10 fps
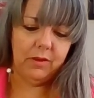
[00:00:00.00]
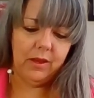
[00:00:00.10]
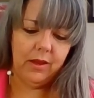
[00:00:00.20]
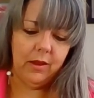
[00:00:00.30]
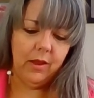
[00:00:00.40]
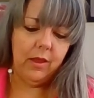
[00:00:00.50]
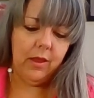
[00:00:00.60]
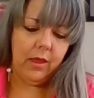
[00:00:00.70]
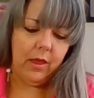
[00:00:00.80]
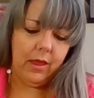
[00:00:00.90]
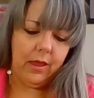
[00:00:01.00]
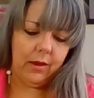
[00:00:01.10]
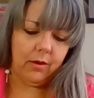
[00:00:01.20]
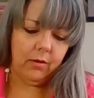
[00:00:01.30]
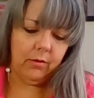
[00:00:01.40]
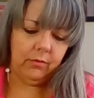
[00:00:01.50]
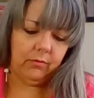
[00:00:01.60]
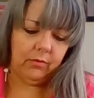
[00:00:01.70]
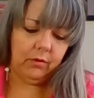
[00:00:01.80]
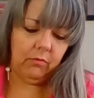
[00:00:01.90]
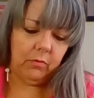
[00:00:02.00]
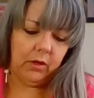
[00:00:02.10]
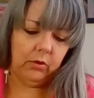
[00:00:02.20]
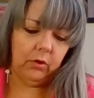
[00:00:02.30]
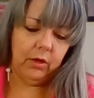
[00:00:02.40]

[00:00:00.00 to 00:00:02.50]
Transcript: be a constant reminder.